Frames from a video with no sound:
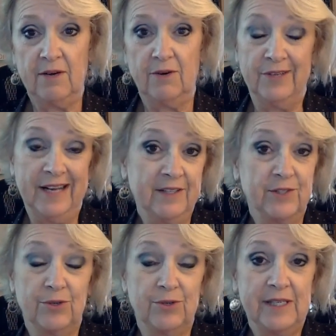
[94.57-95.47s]
or the
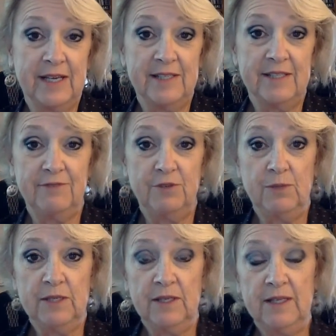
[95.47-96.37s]
next 30 days, if you
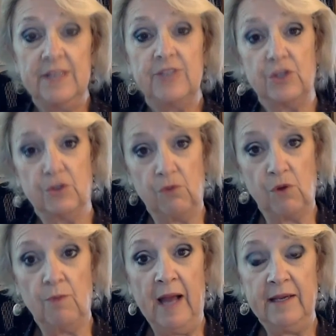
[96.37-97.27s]
will, is to
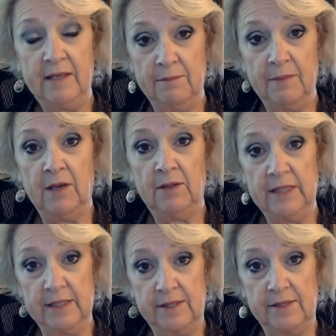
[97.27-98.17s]
grow my email
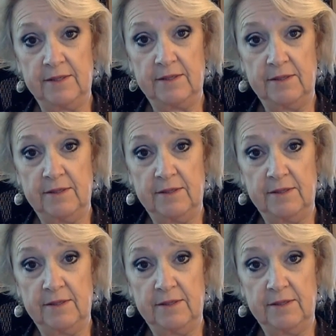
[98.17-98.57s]
list.